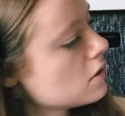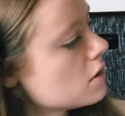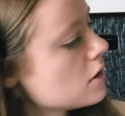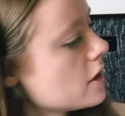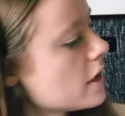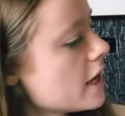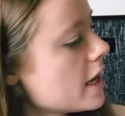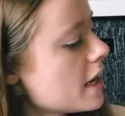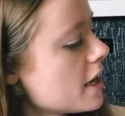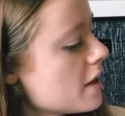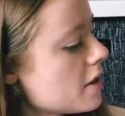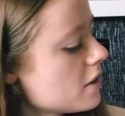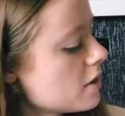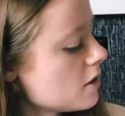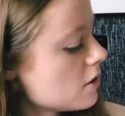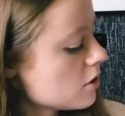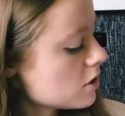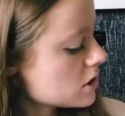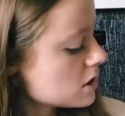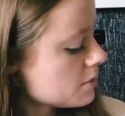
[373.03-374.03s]
And they
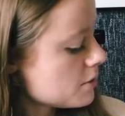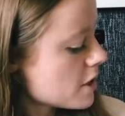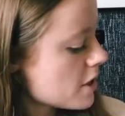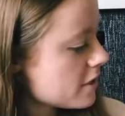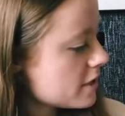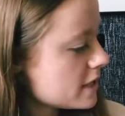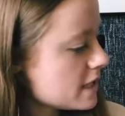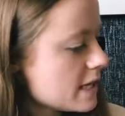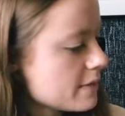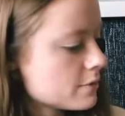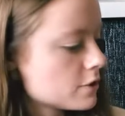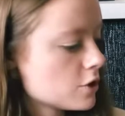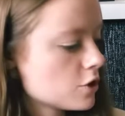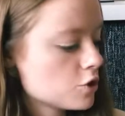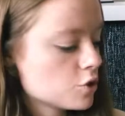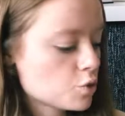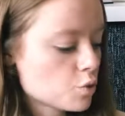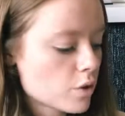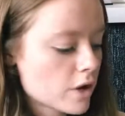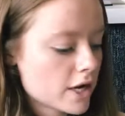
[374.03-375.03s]
look to be all the same. So
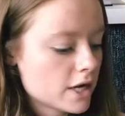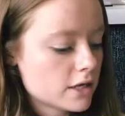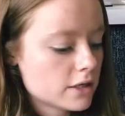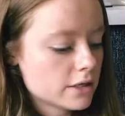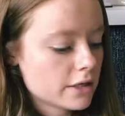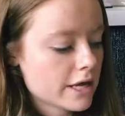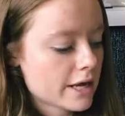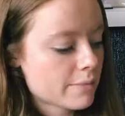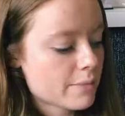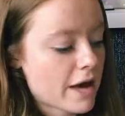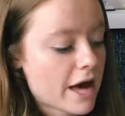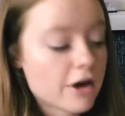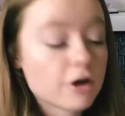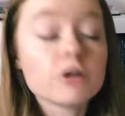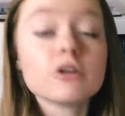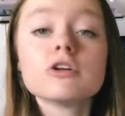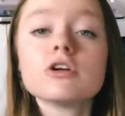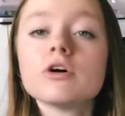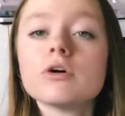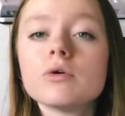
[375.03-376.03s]
there's one like
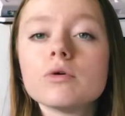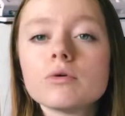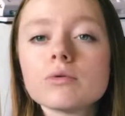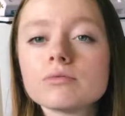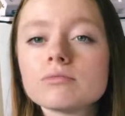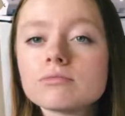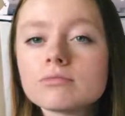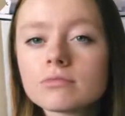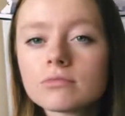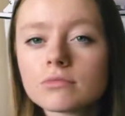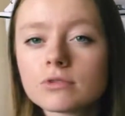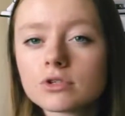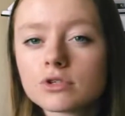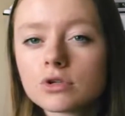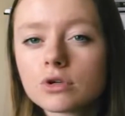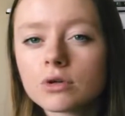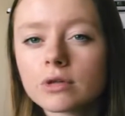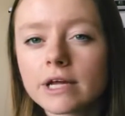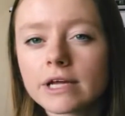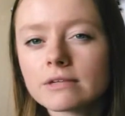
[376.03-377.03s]
pattern. There's
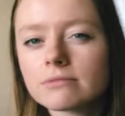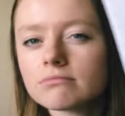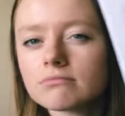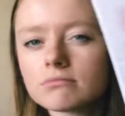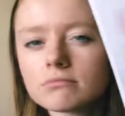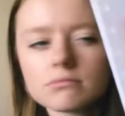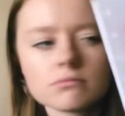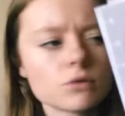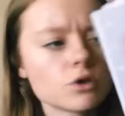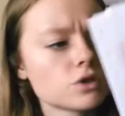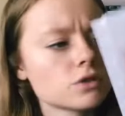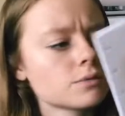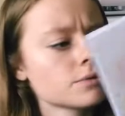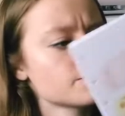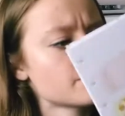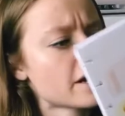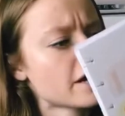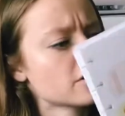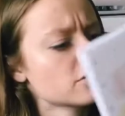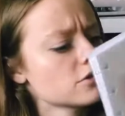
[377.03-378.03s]
no like multiple
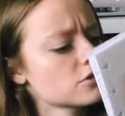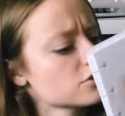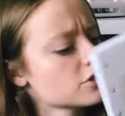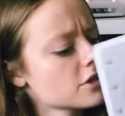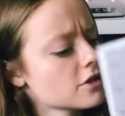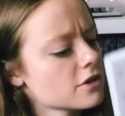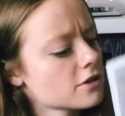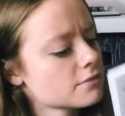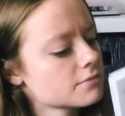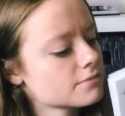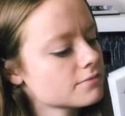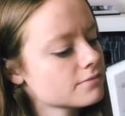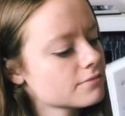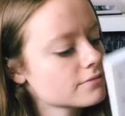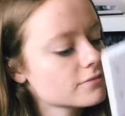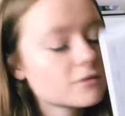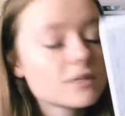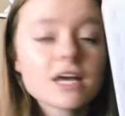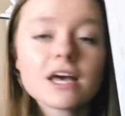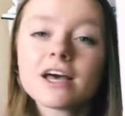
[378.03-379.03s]
patterns or anything.
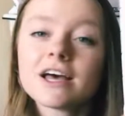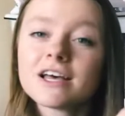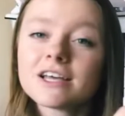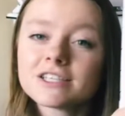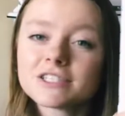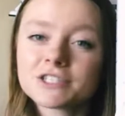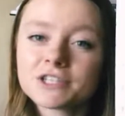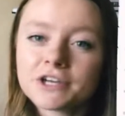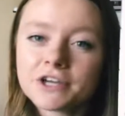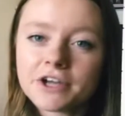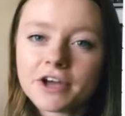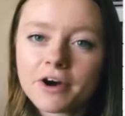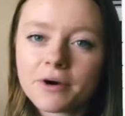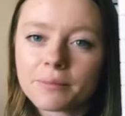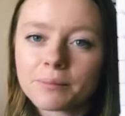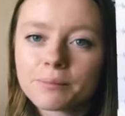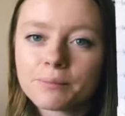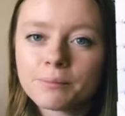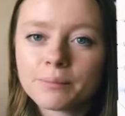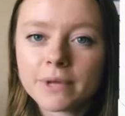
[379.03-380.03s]
So there you go,
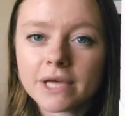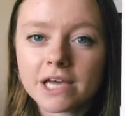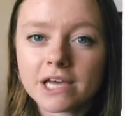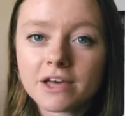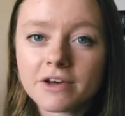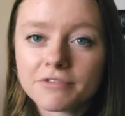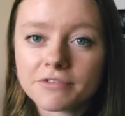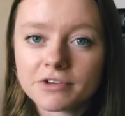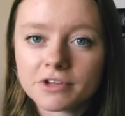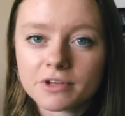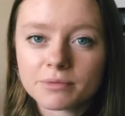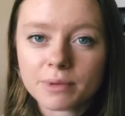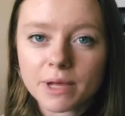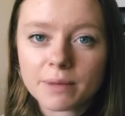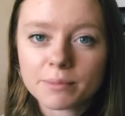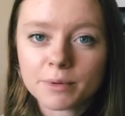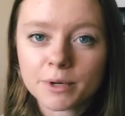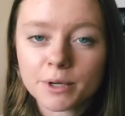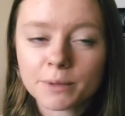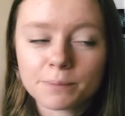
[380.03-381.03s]
big filler
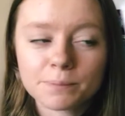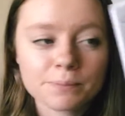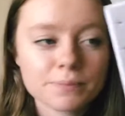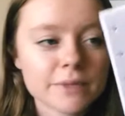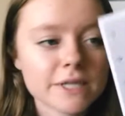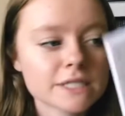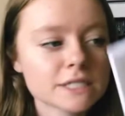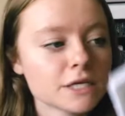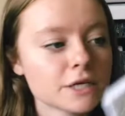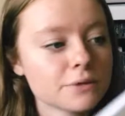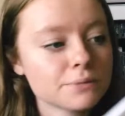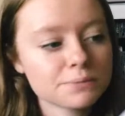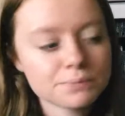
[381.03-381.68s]
paper. That's cute.